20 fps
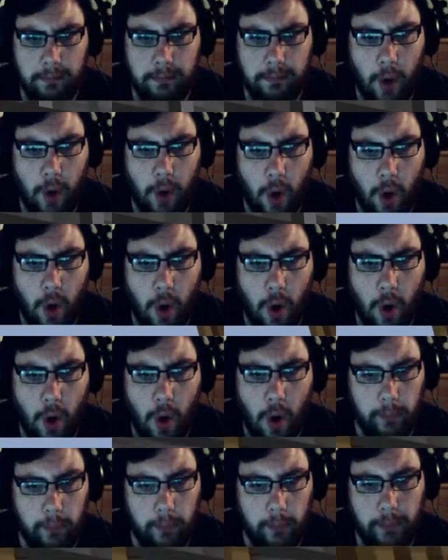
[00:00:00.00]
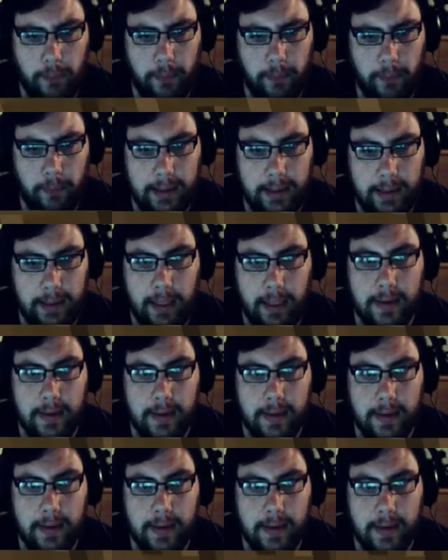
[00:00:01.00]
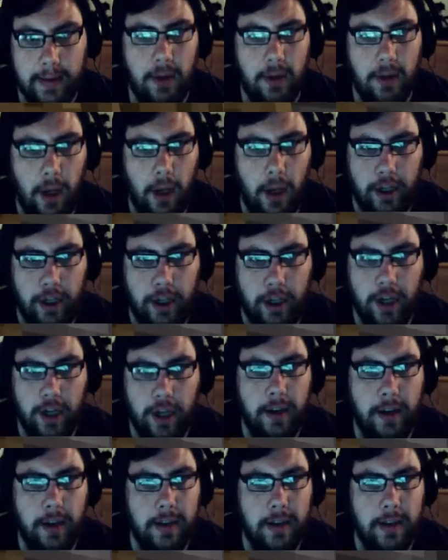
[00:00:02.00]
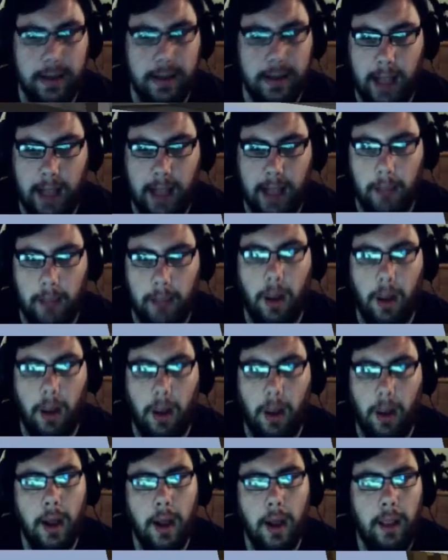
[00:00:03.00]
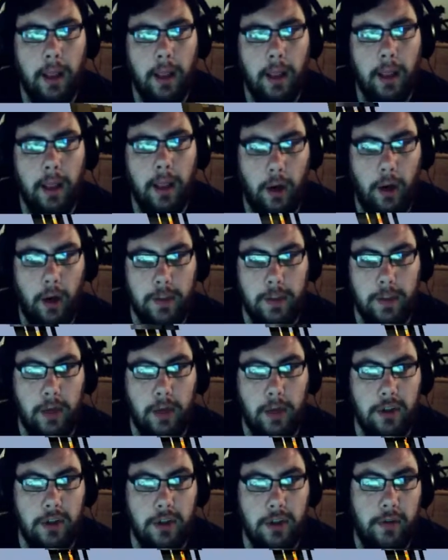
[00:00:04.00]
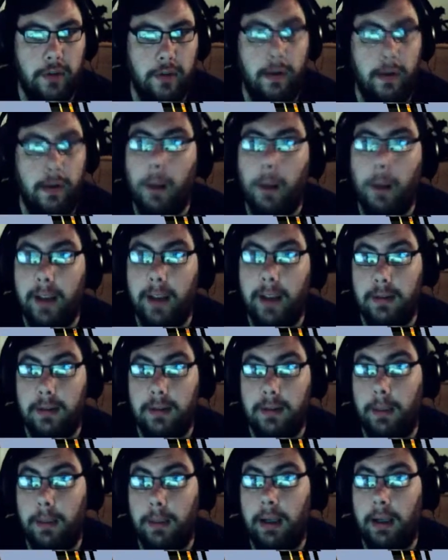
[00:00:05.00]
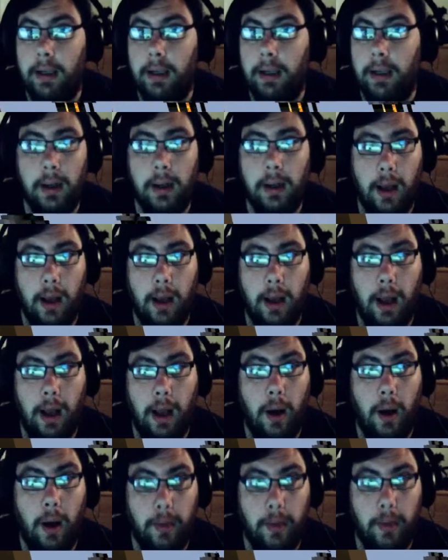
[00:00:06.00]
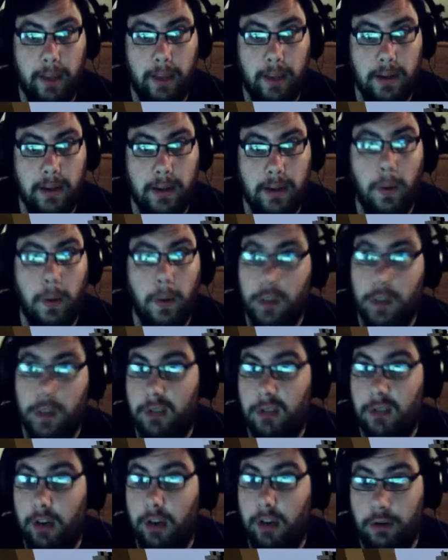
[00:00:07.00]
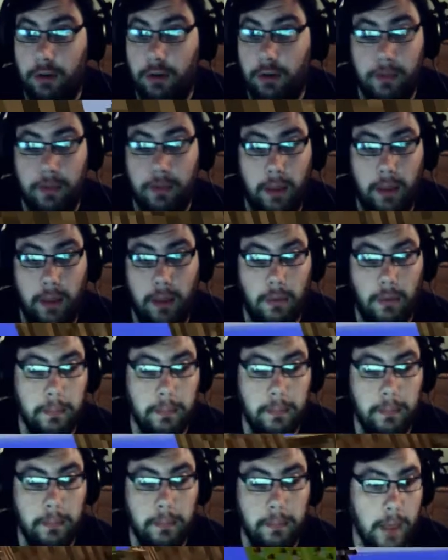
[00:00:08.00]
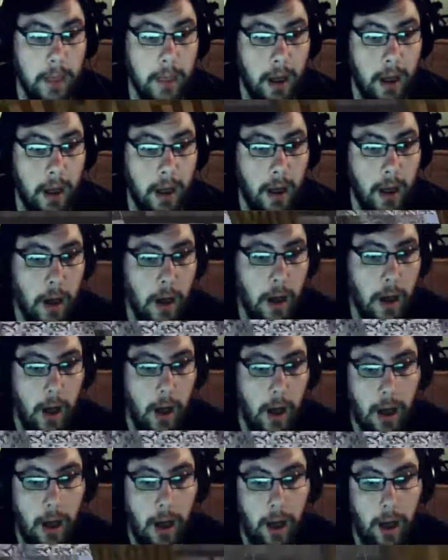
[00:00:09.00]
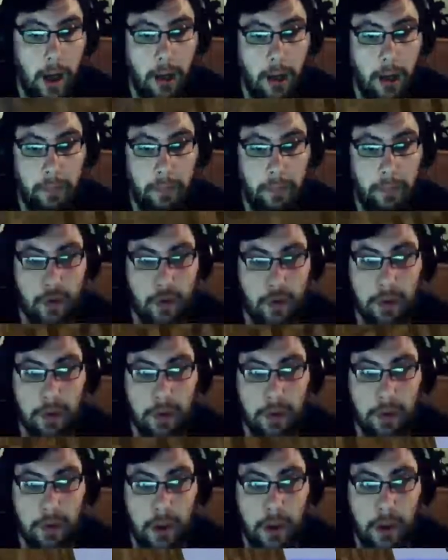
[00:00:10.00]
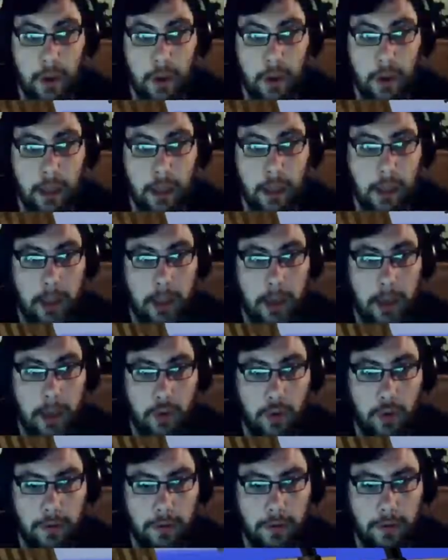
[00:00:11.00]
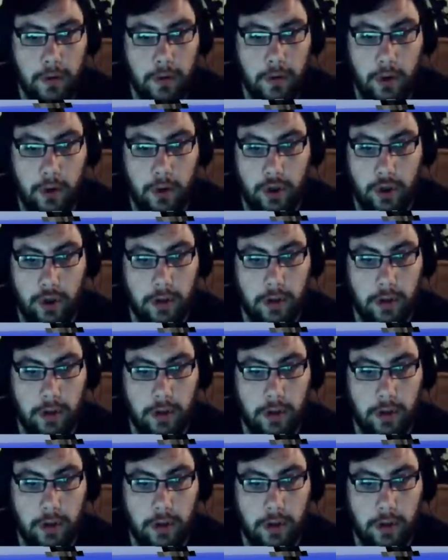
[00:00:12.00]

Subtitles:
all basically the same. The Sterling generated, the slag mill, the alloy smelter is just the capacitor bank, the basic one, which I've already just been through. There is something new in the tool forge.